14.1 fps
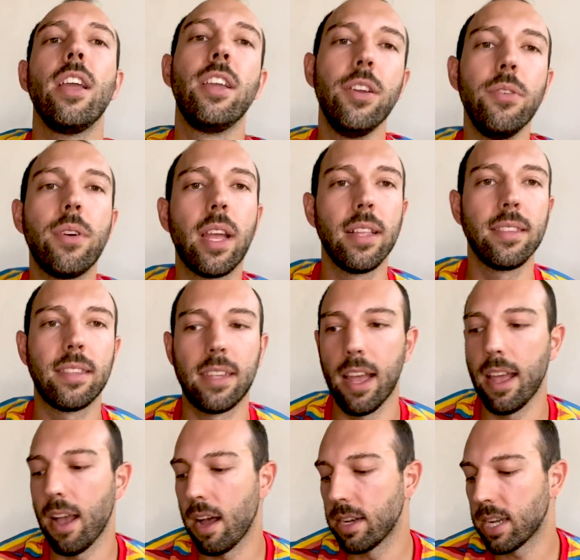you can
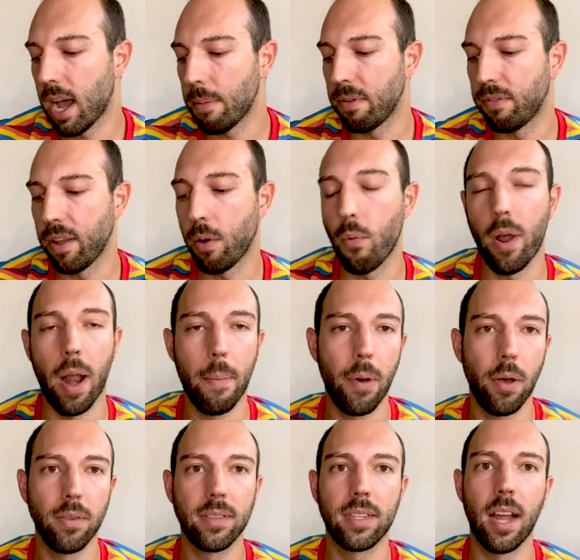stay on top of like when I
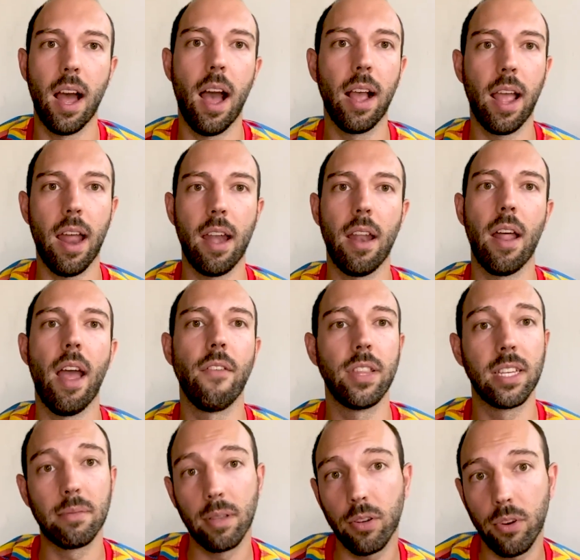post. Again,
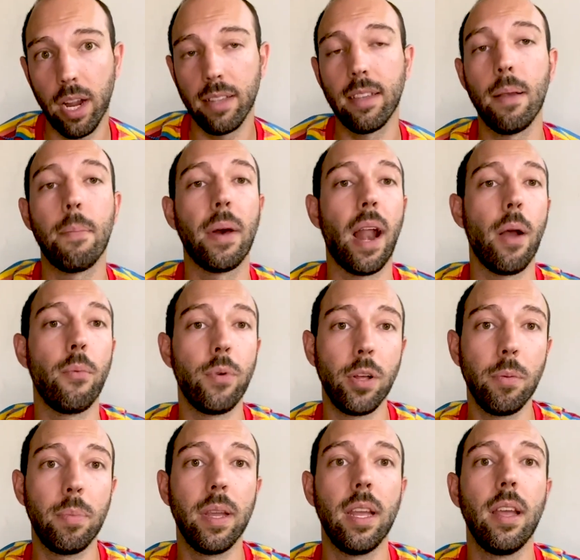everything's been crazy, but I
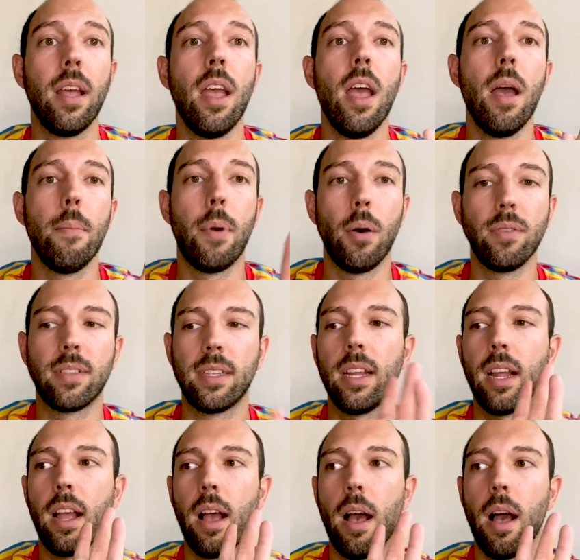will be
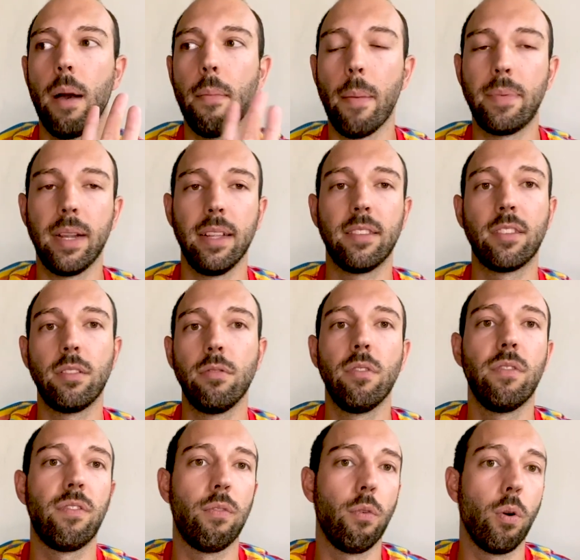posting um, updates soon
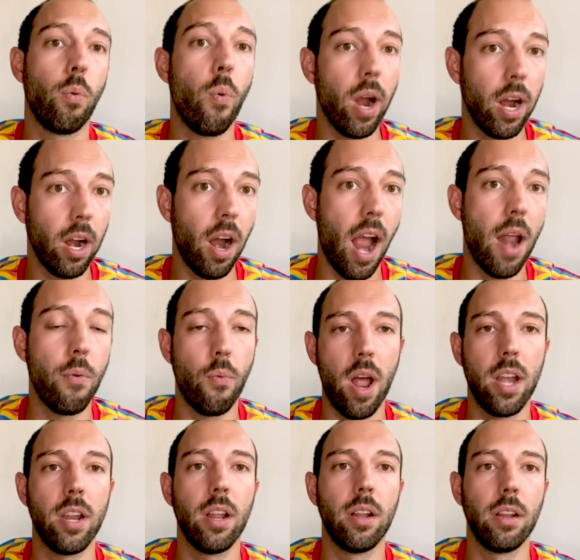for where and
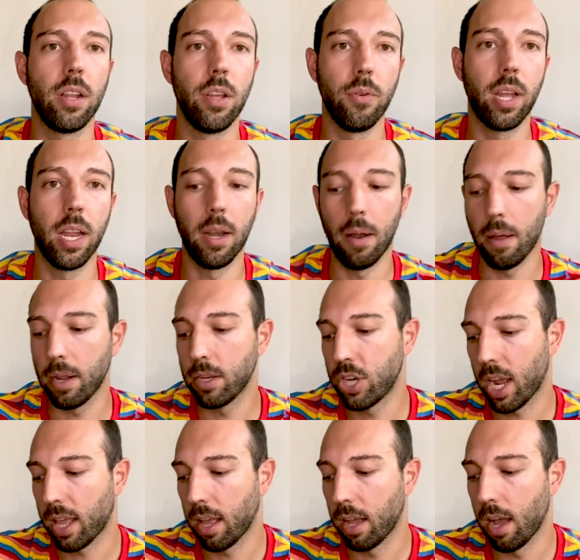when you can
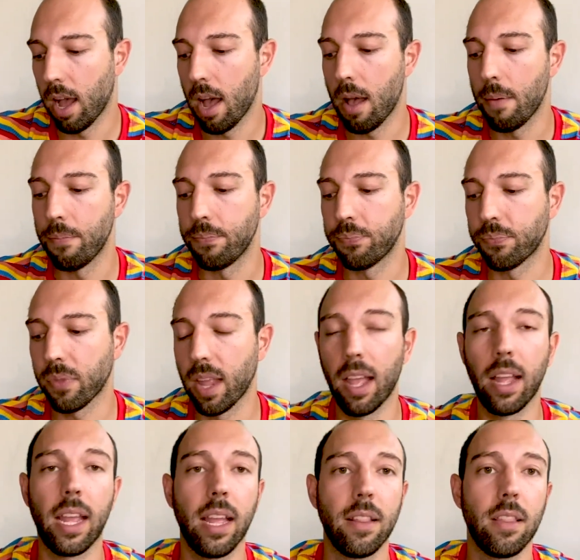check, um,
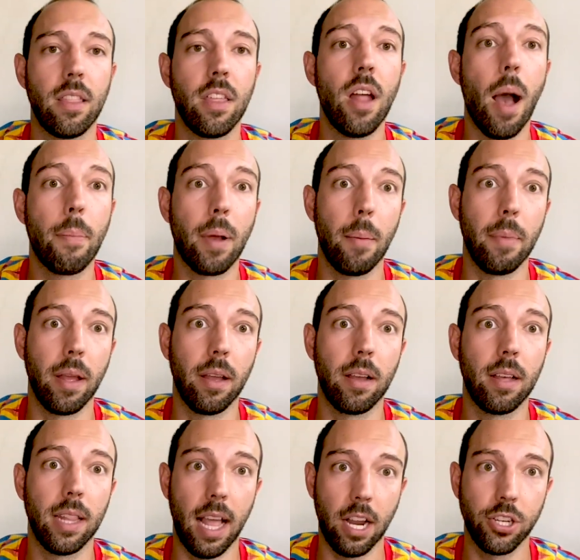get the upcoming
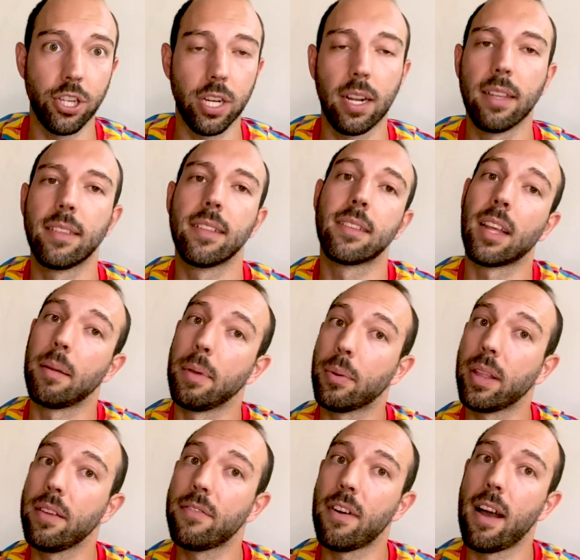collection, because it's gonna be
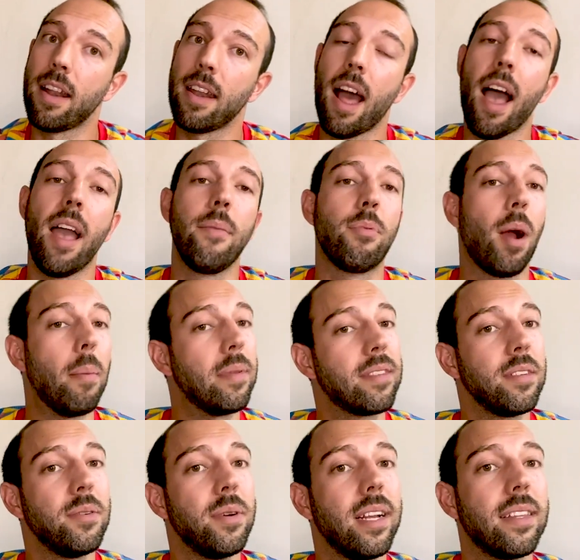really fun. I promise
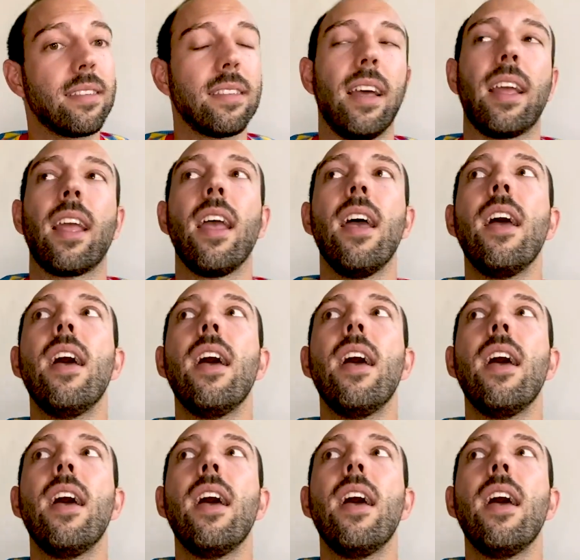you, it's like,